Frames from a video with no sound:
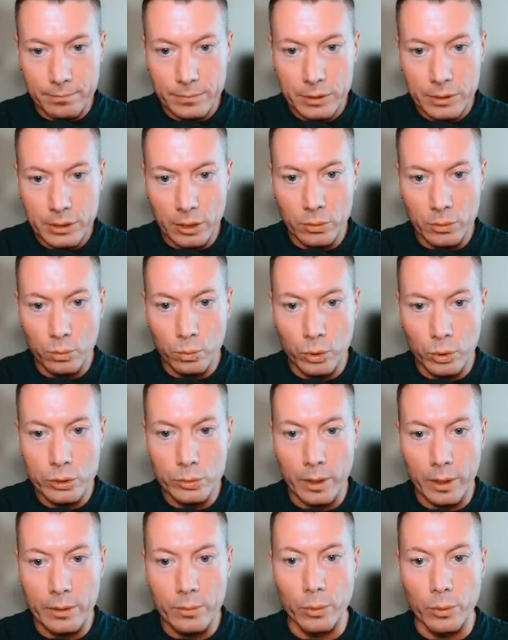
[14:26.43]
So what
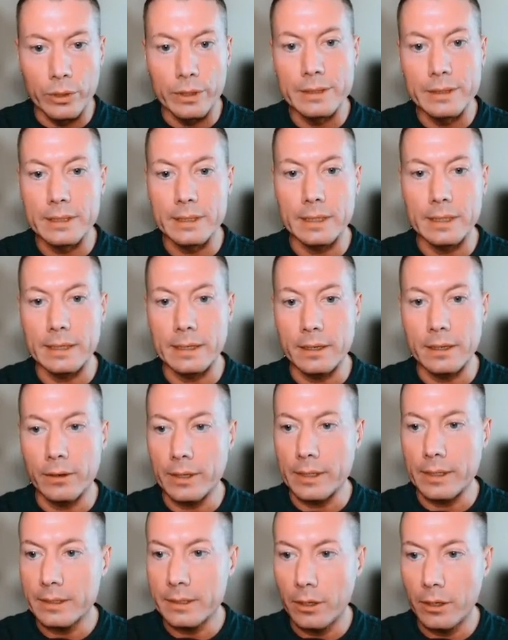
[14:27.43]
do I want to see,
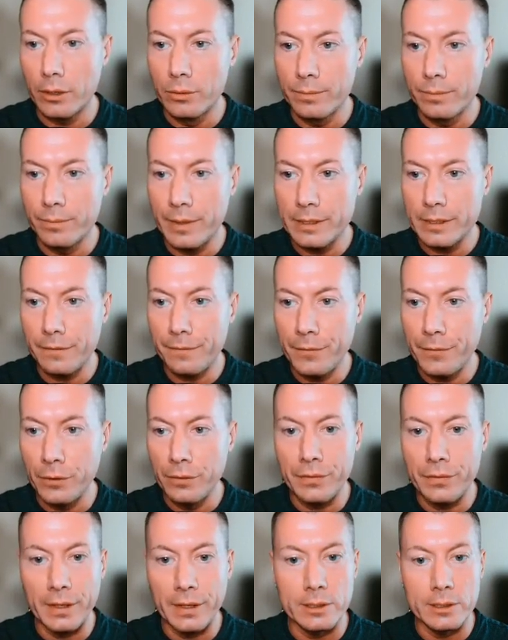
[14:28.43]
guys? So there's a
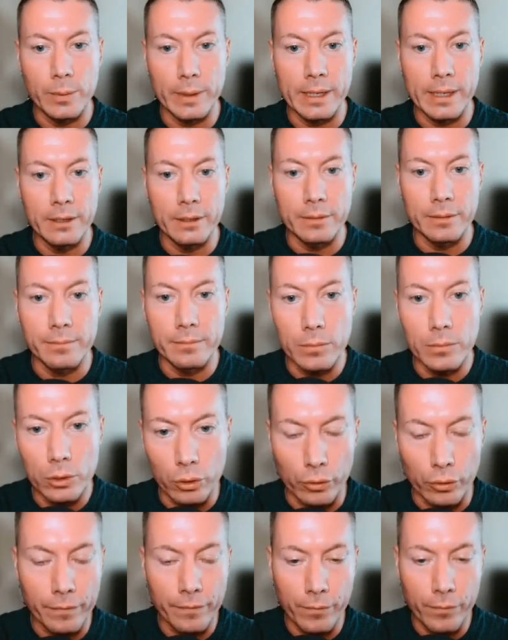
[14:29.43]
few things we can
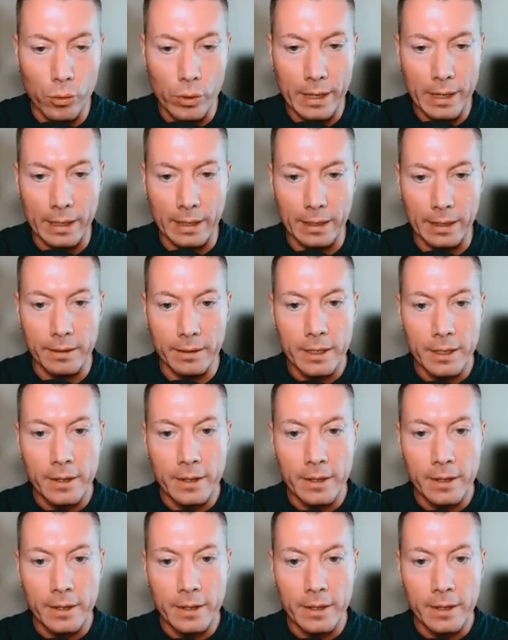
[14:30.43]
look for here.